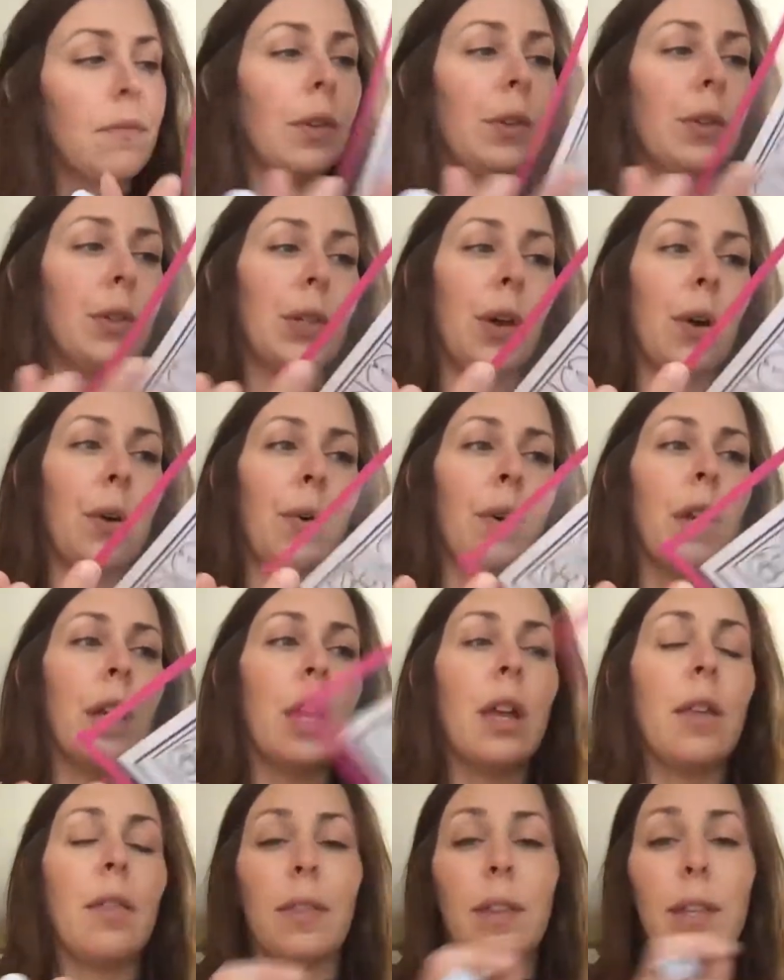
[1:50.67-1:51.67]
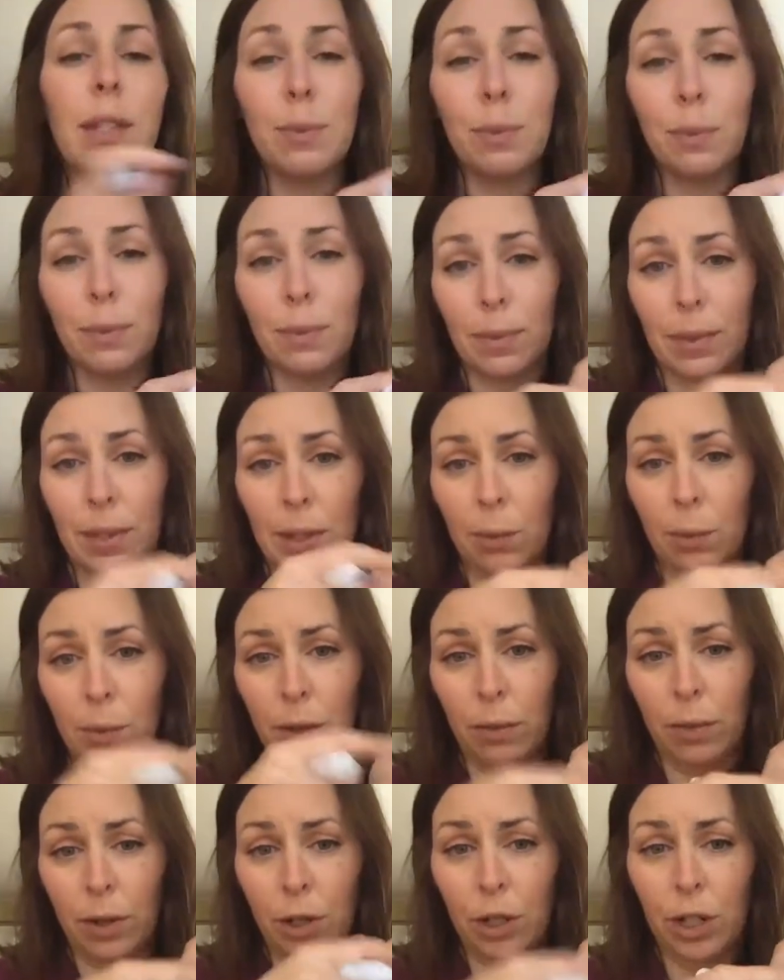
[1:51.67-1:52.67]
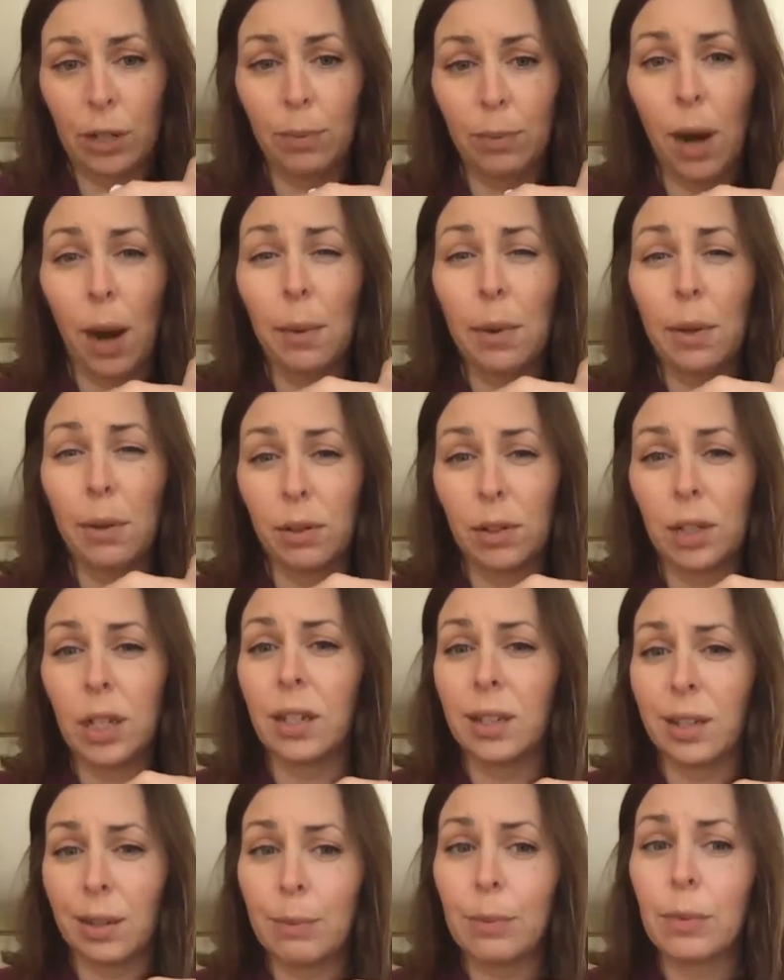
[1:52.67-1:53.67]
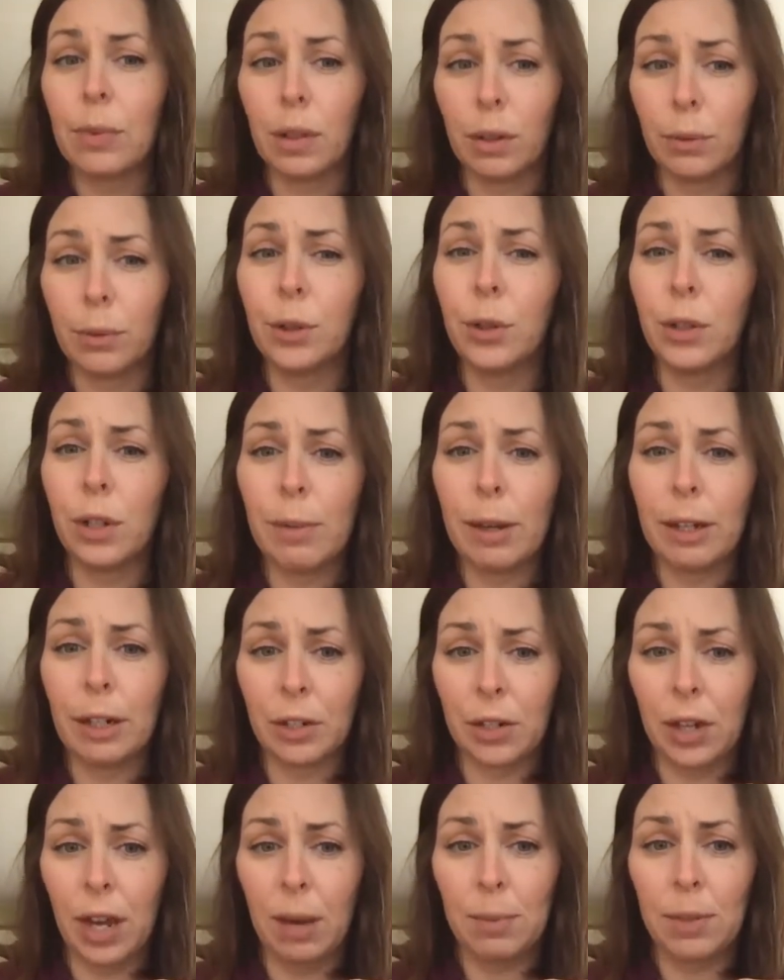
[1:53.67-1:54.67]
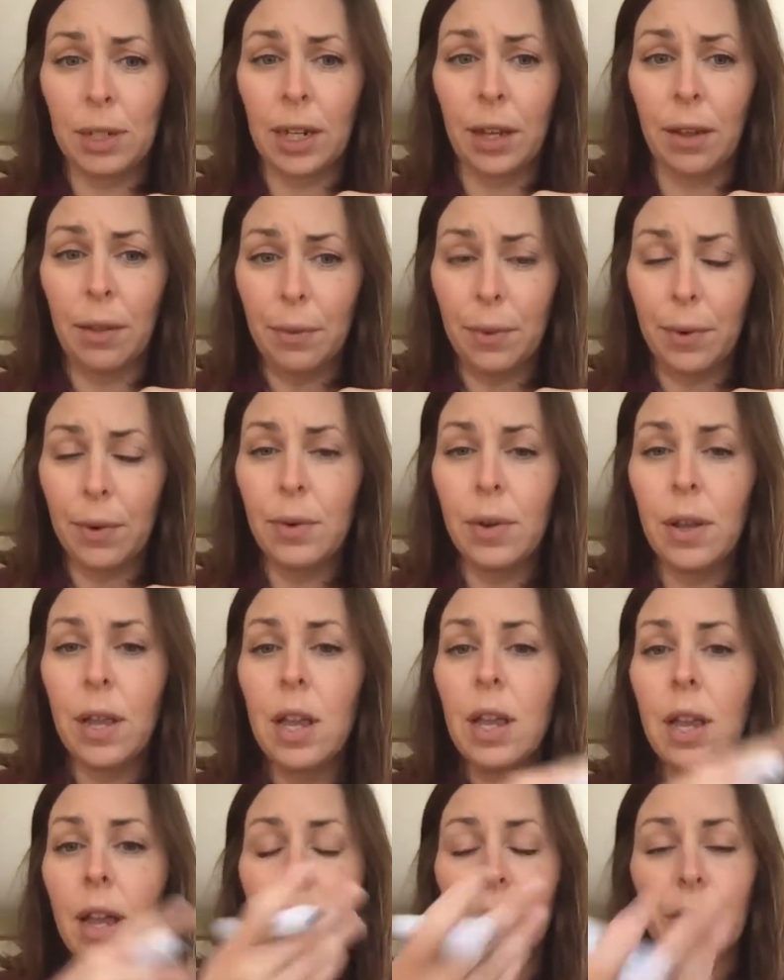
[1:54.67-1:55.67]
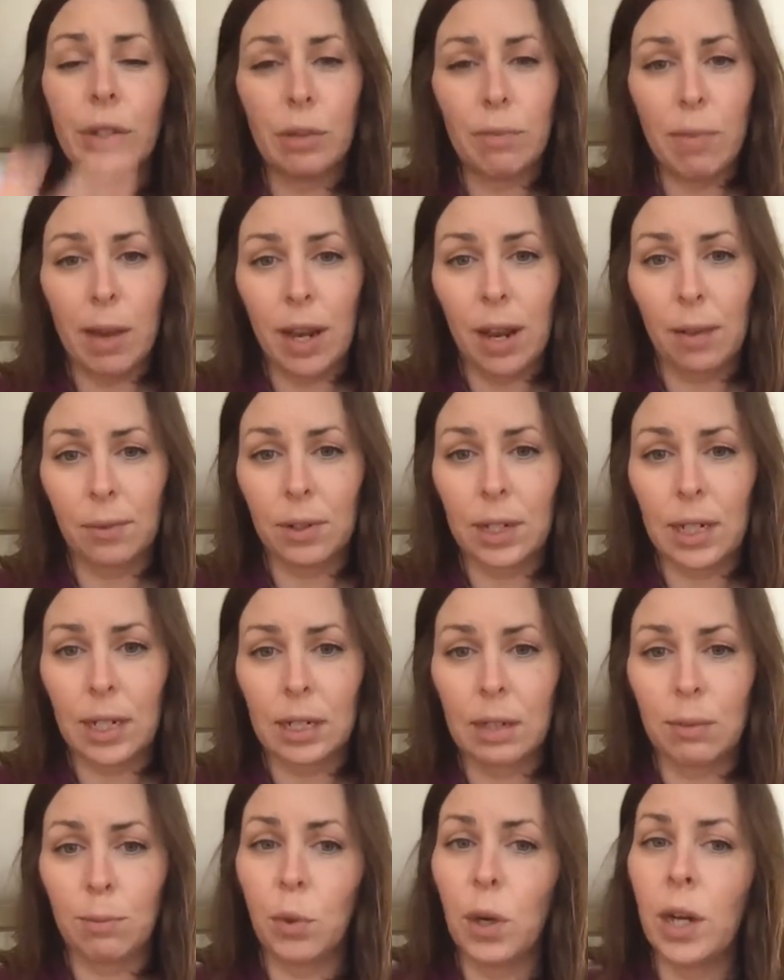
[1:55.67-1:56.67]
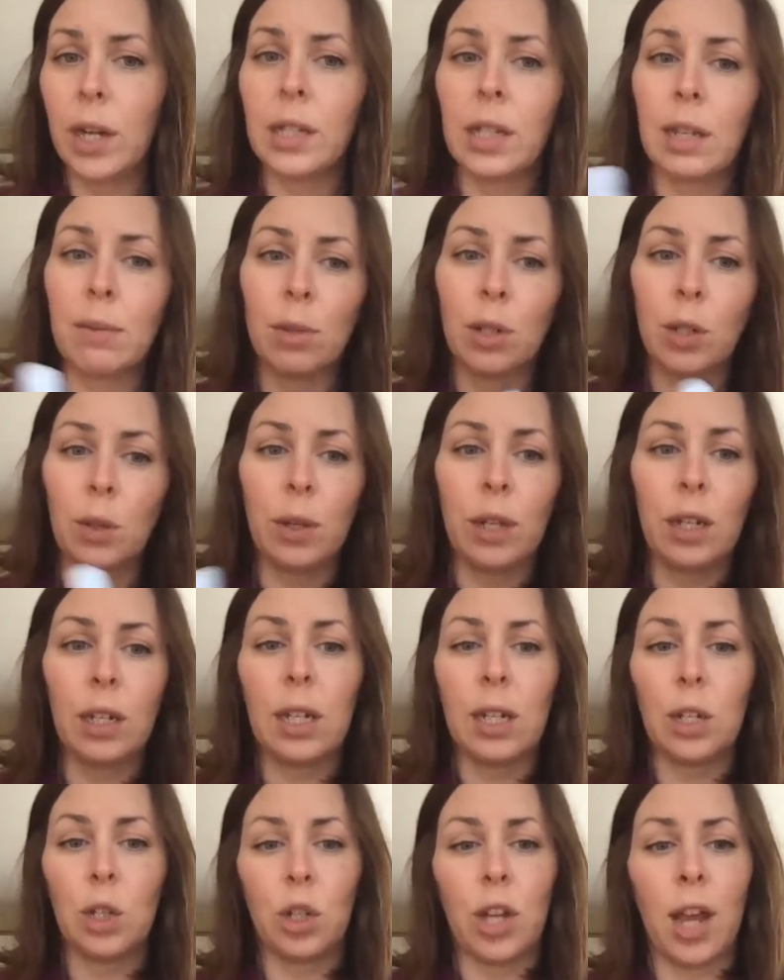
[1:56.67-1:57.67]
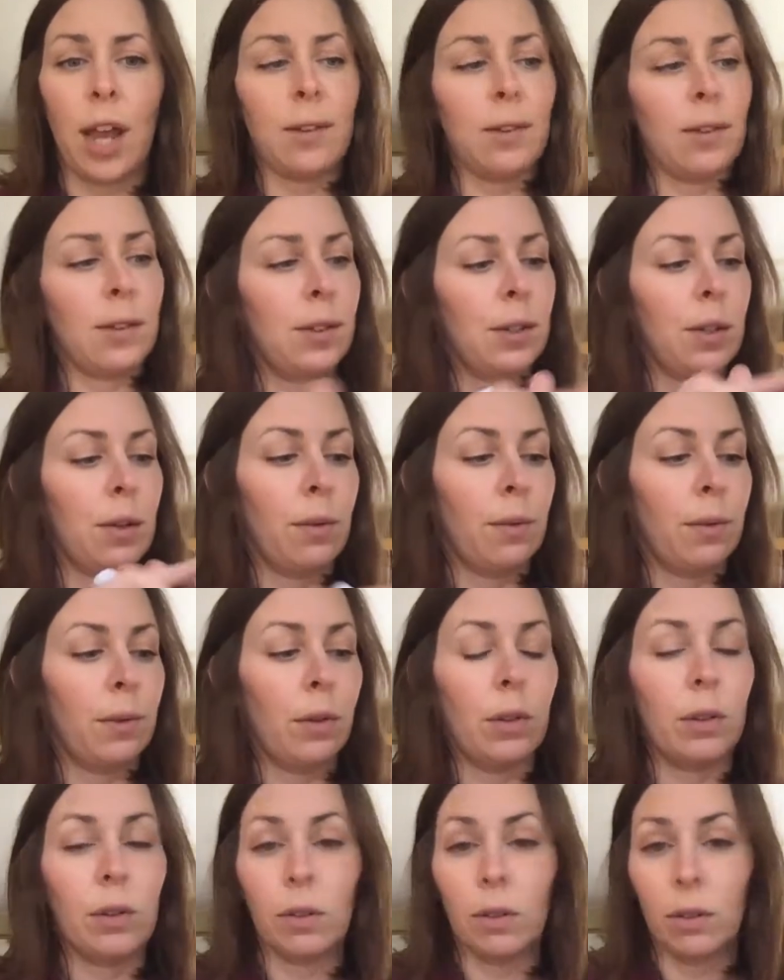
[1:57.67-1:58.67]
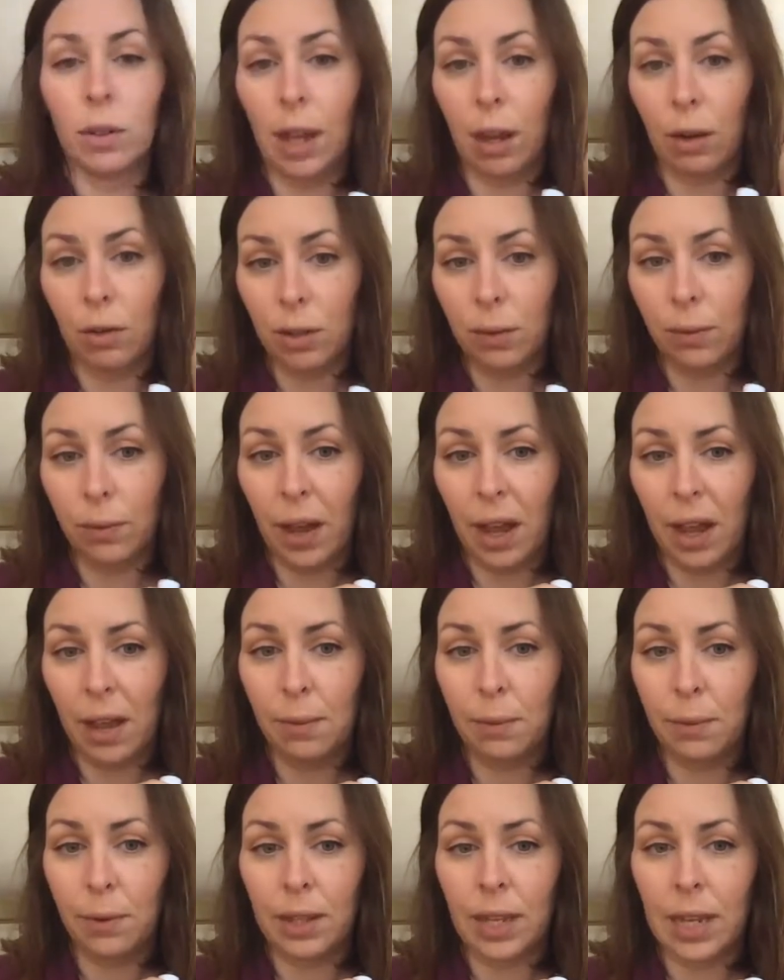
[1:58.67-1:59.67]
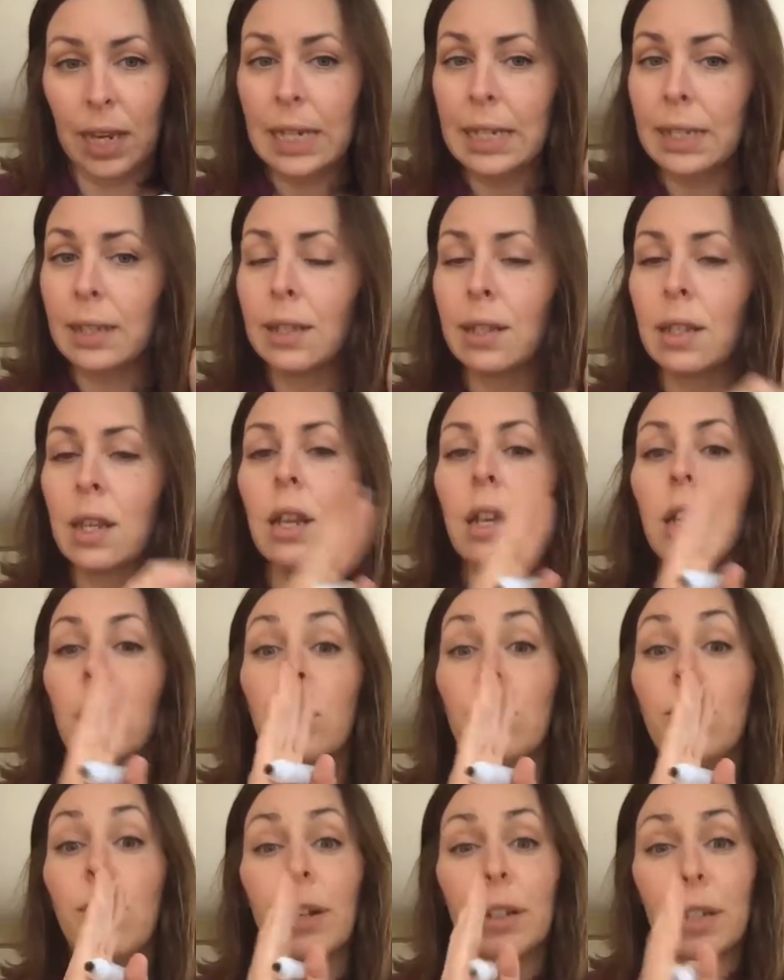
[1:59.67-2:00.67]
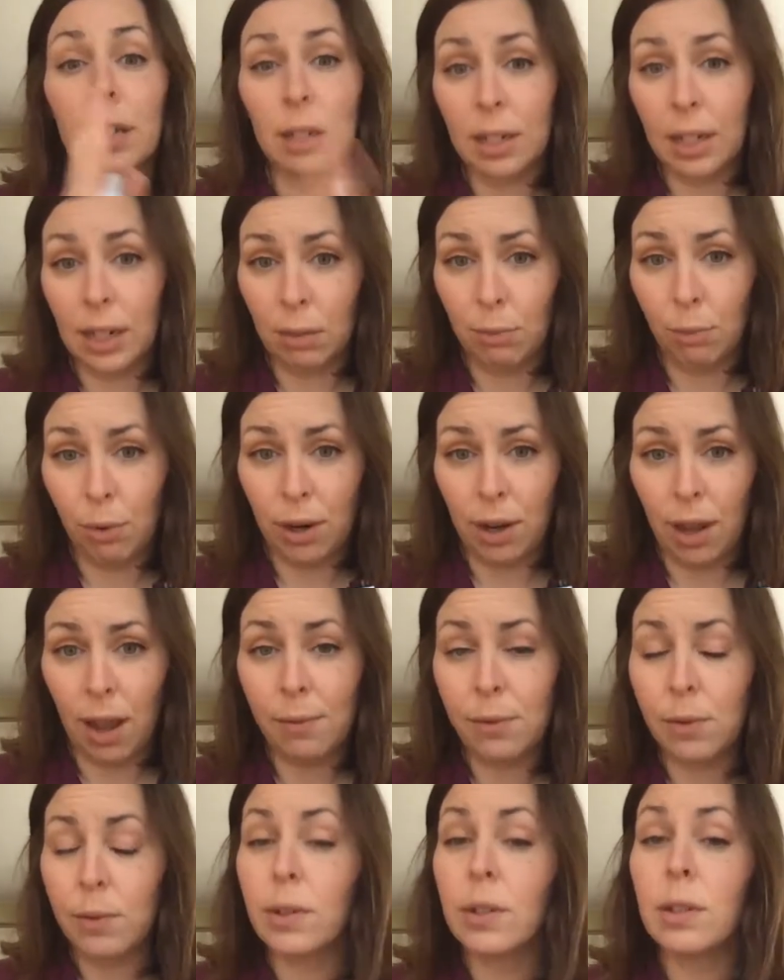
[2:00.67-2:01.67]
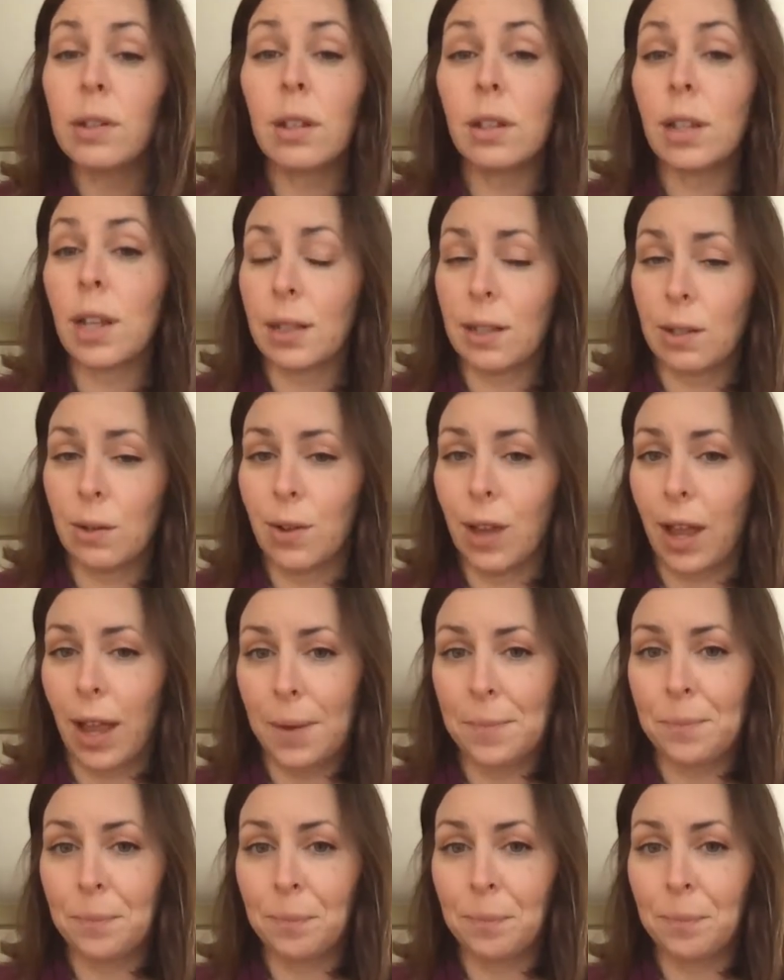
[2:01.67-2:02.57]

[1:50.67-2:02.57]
So this one worksheet probably will take a good amount of time to get through, and so you might have to take some breaks in between each task. So if you can count to 5 with the ants, you might need to take a break afterwards, and that's okay.